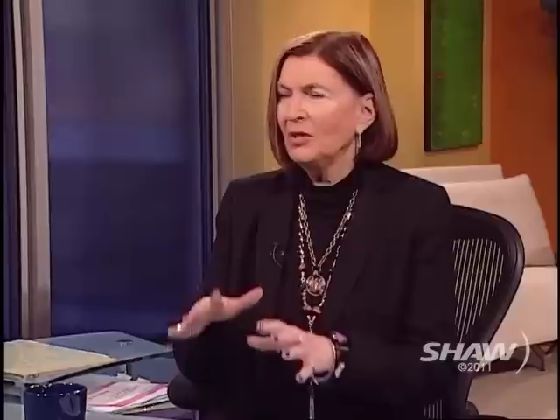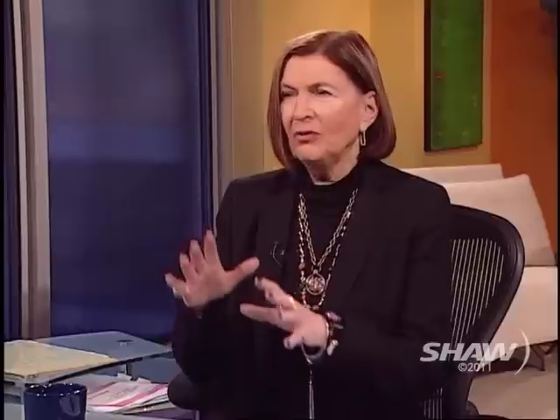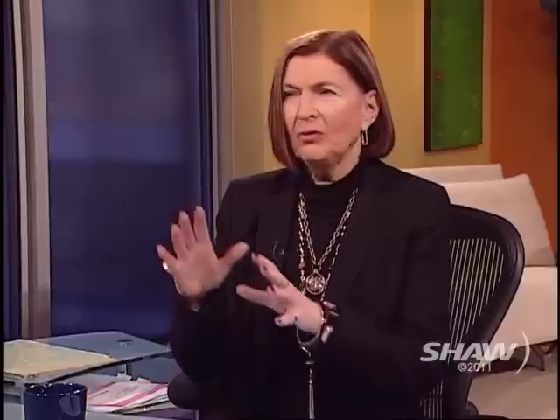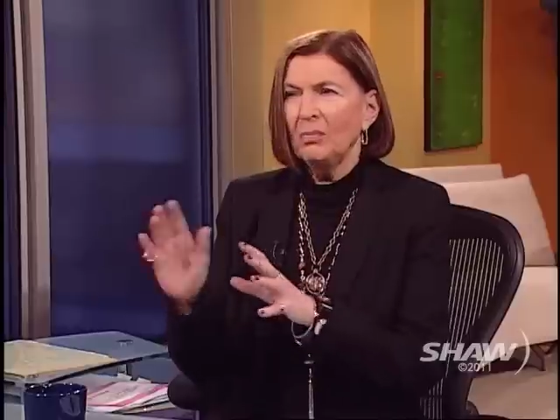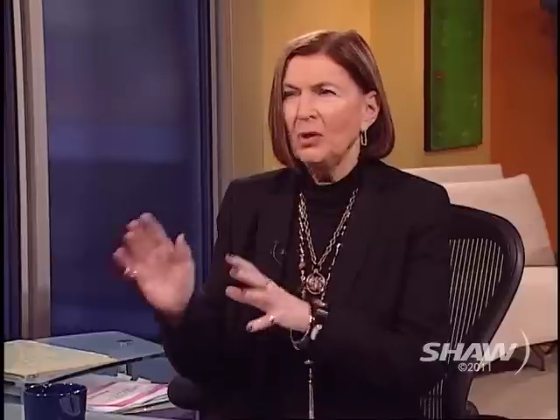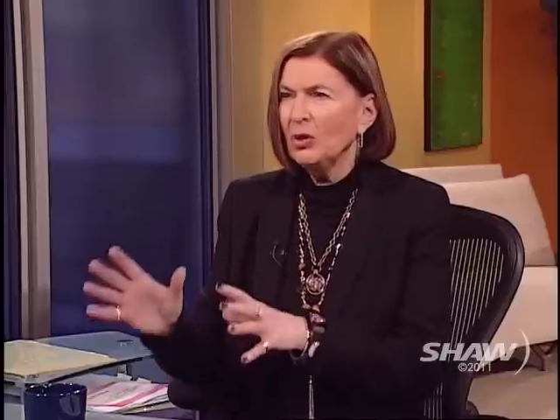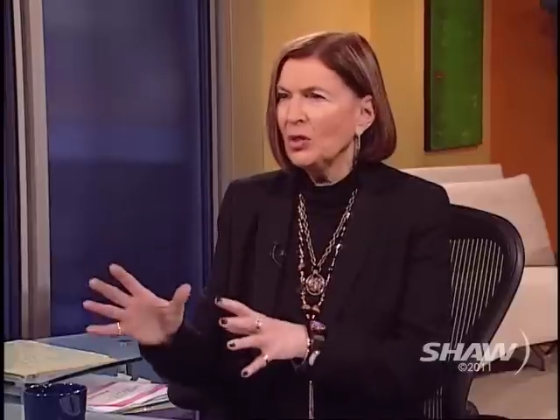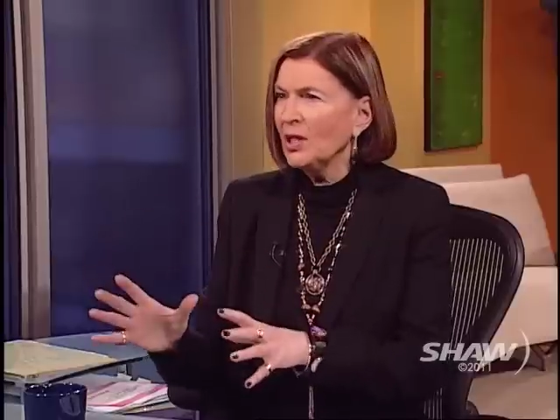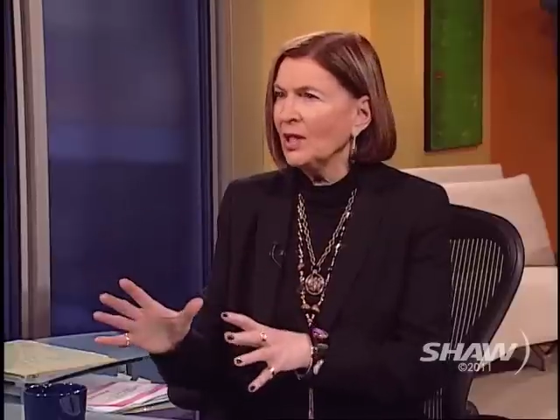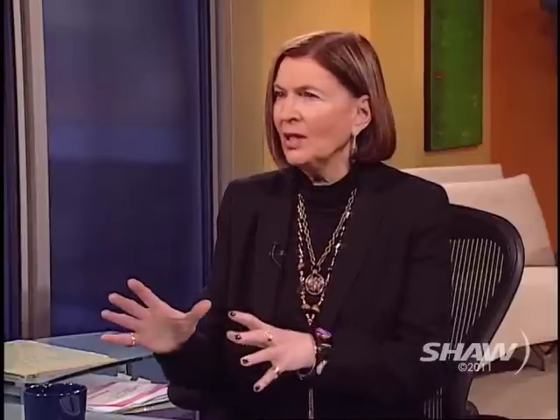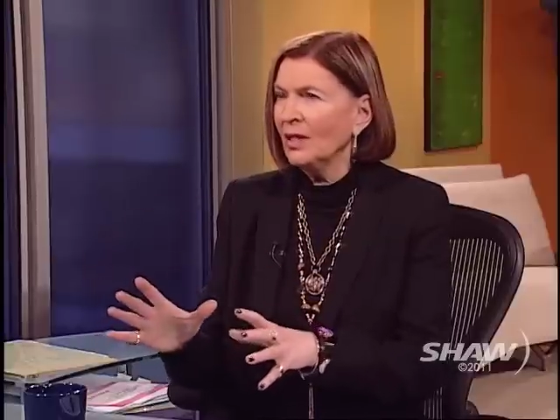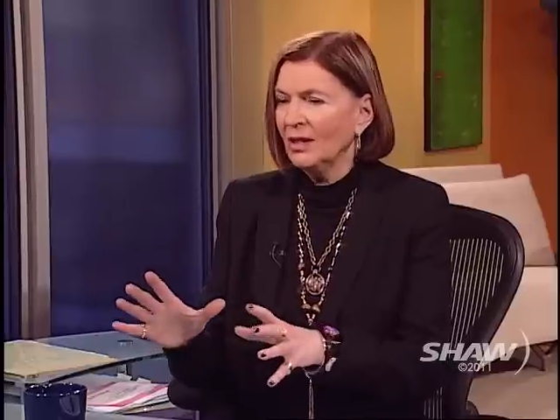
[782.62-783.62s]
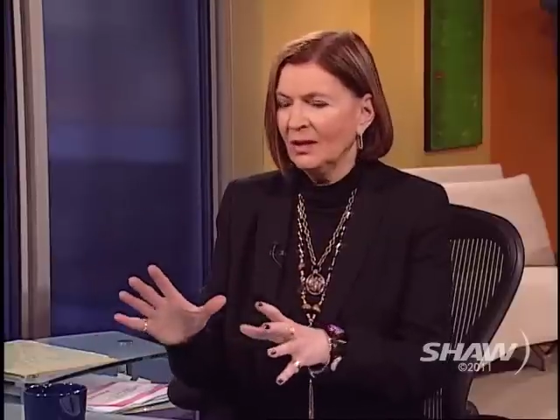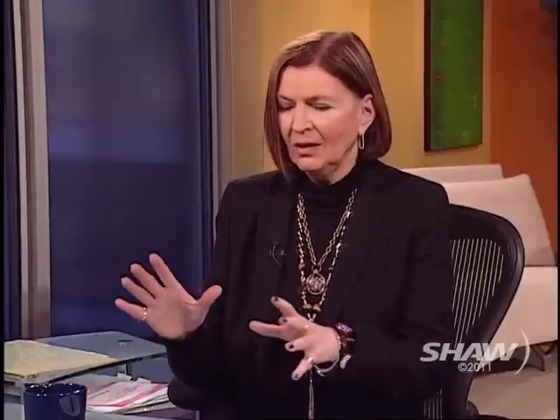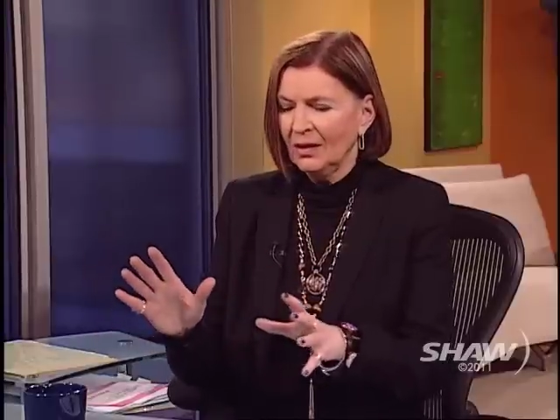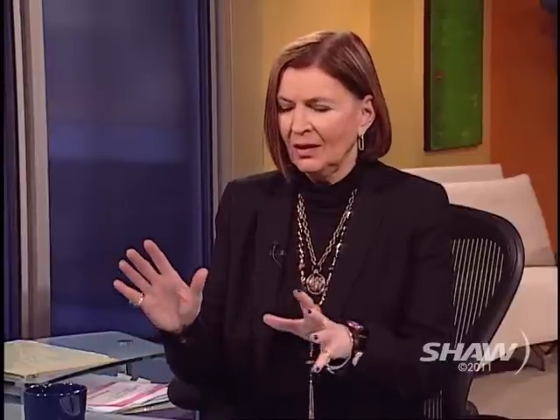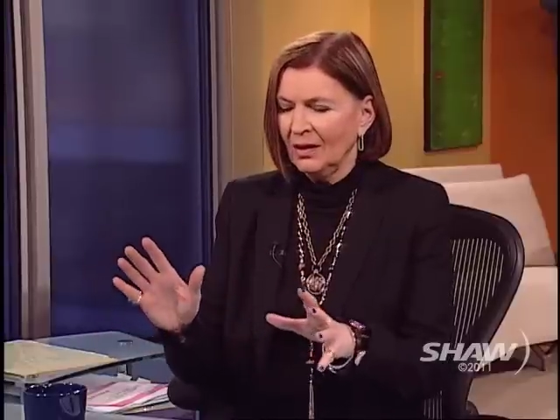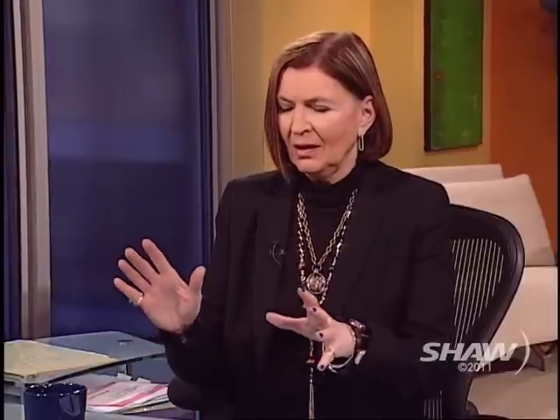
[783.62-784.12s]
different music,
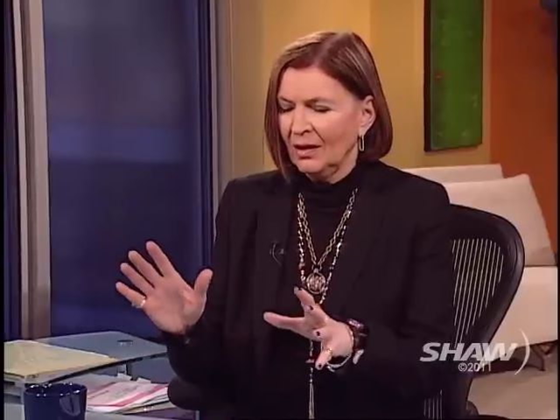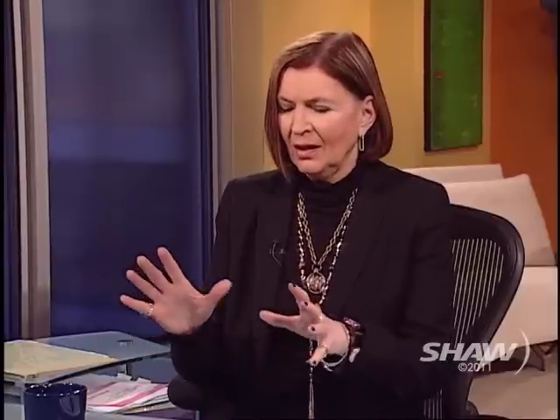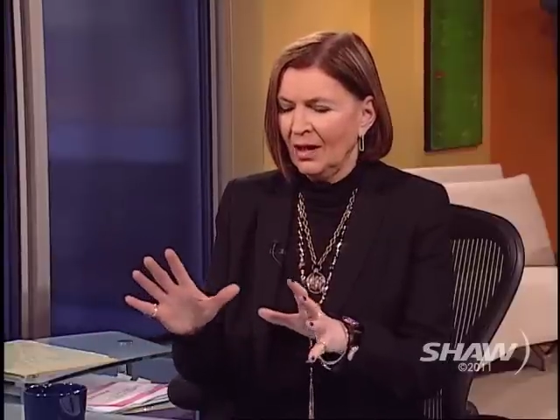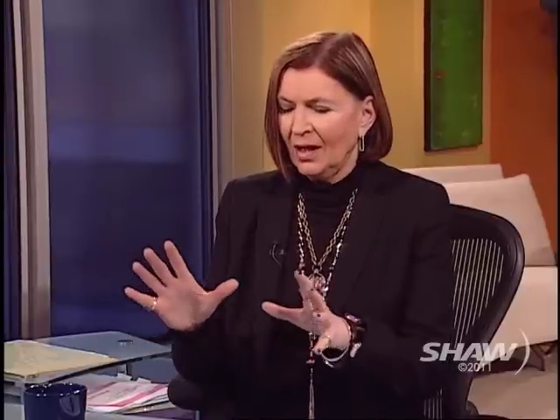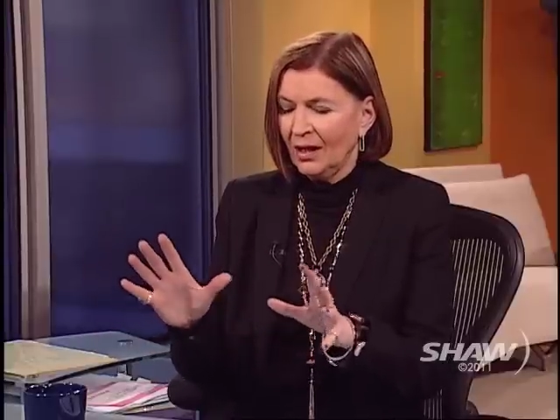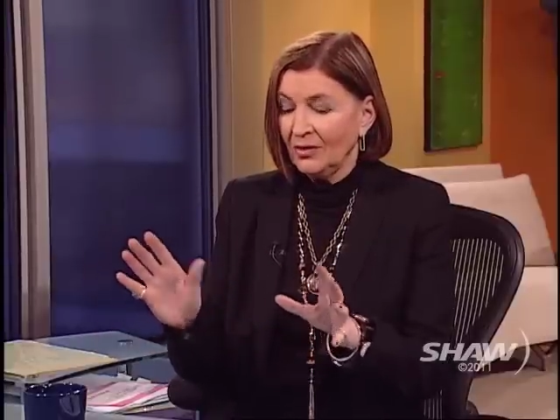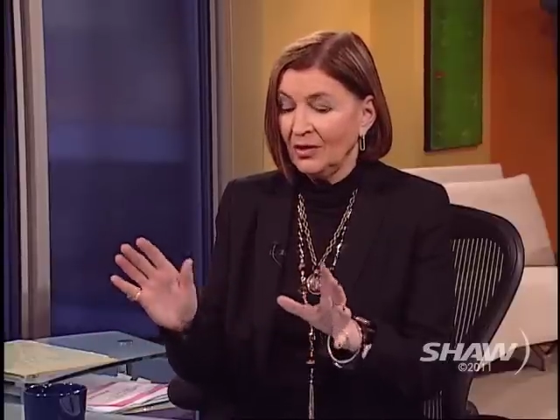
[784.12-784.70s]
uh,